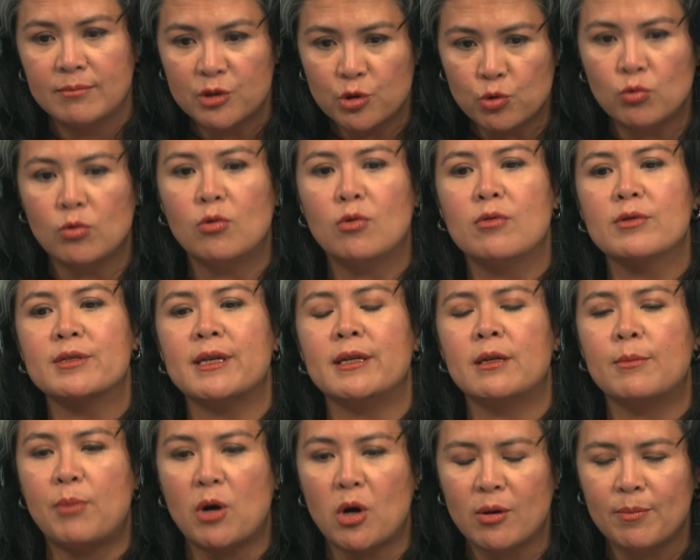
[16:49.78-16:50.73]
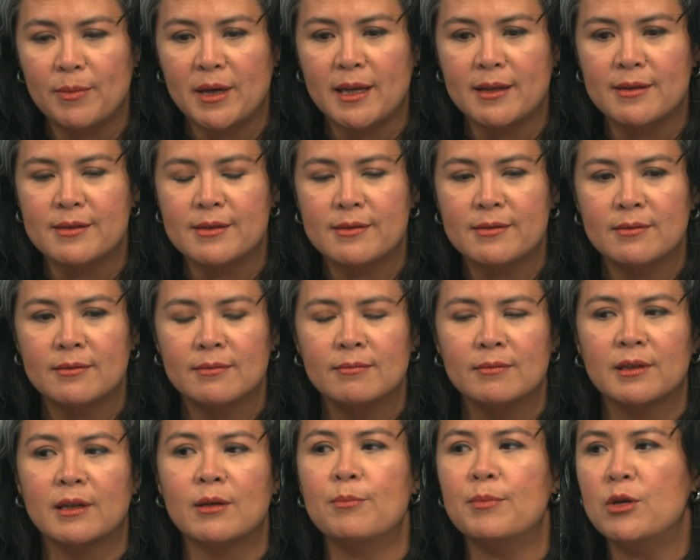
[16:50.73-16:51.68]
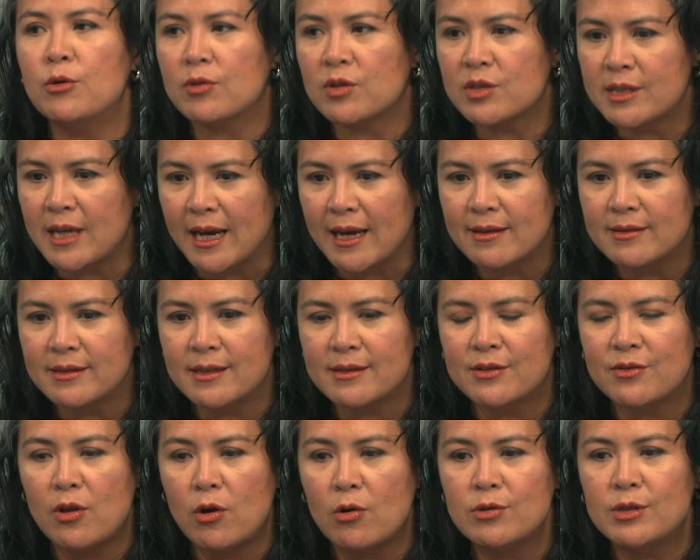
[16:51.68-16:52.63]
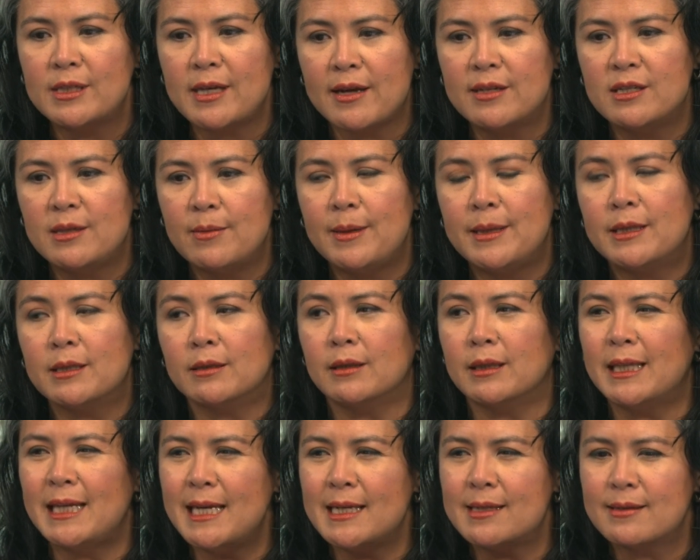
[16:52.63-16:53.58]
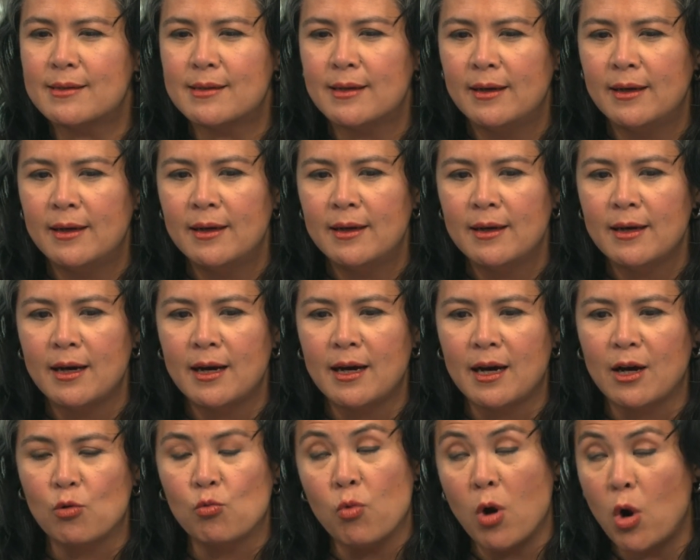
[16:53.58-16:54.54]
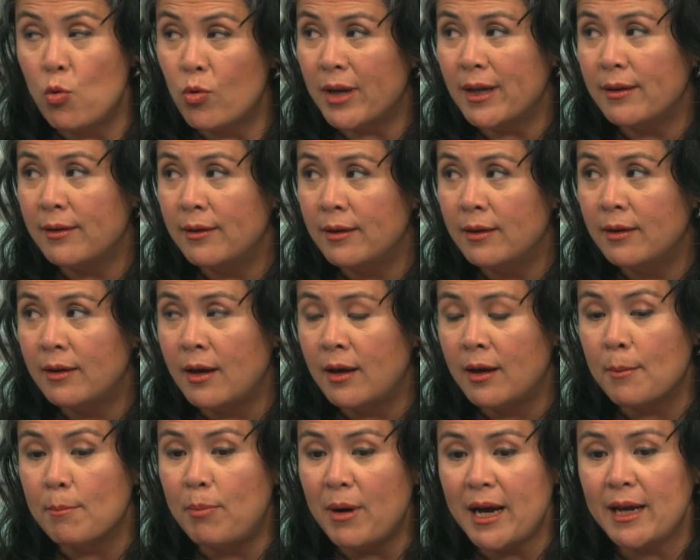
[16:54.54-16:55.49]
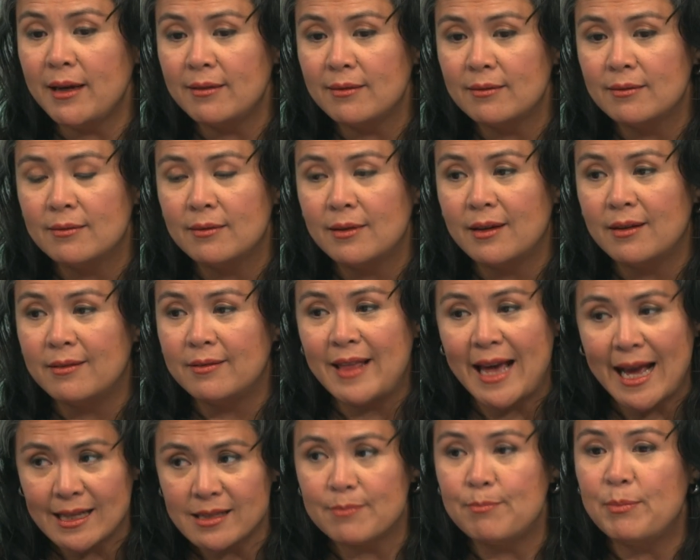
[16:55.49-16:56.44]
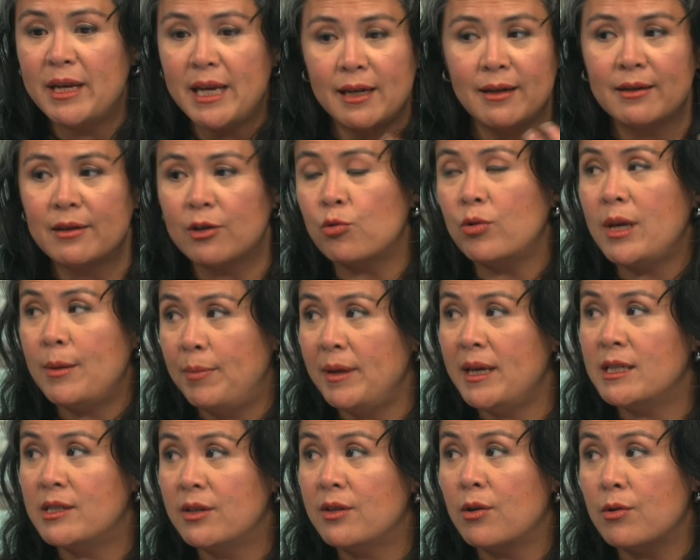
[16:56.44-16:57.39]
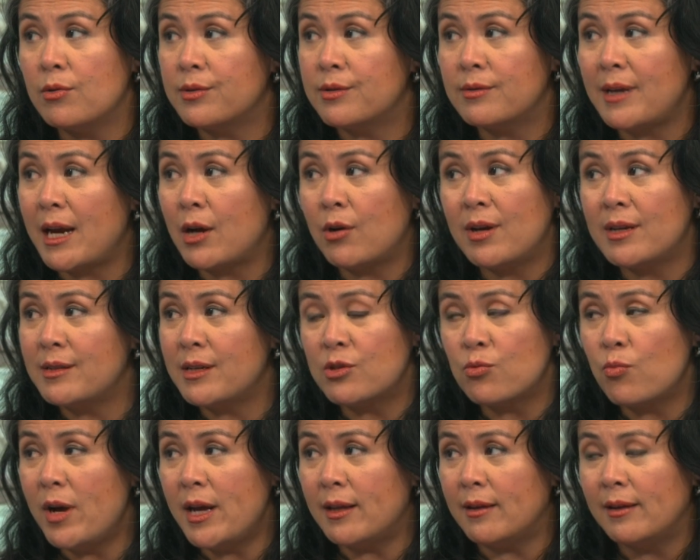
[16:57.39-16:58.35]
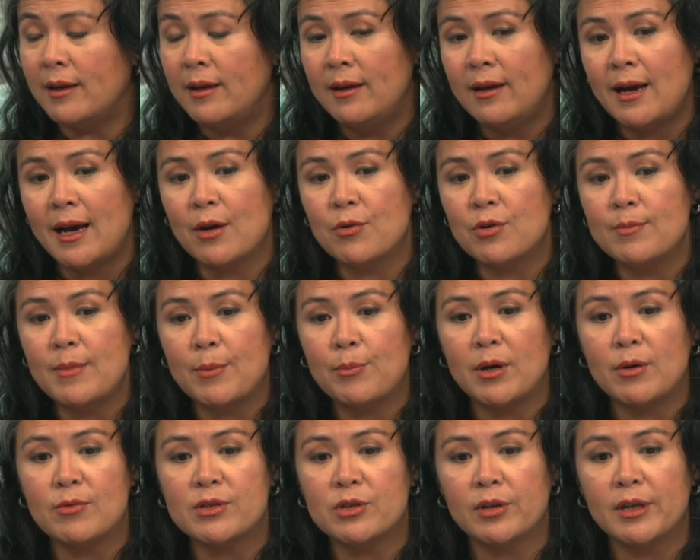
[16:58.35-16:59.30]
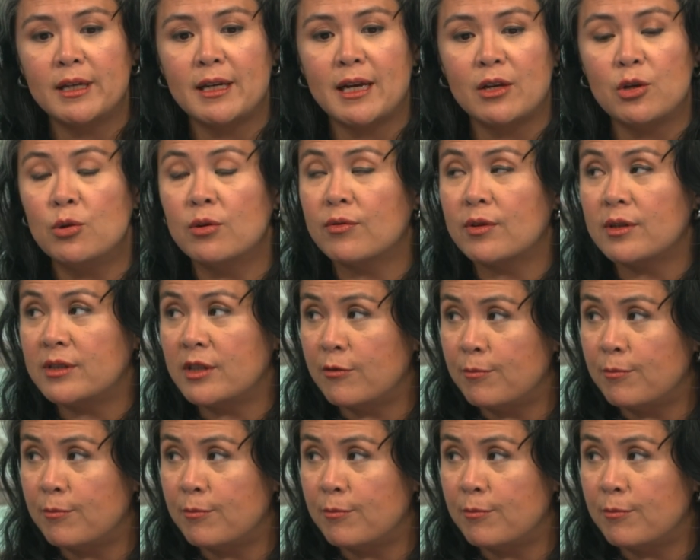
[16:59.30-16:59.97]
schools and departments, computer sciences, those tend to be the least woke. But that's beginning to creep into those areas as well. Yeah. I remember I was looking at University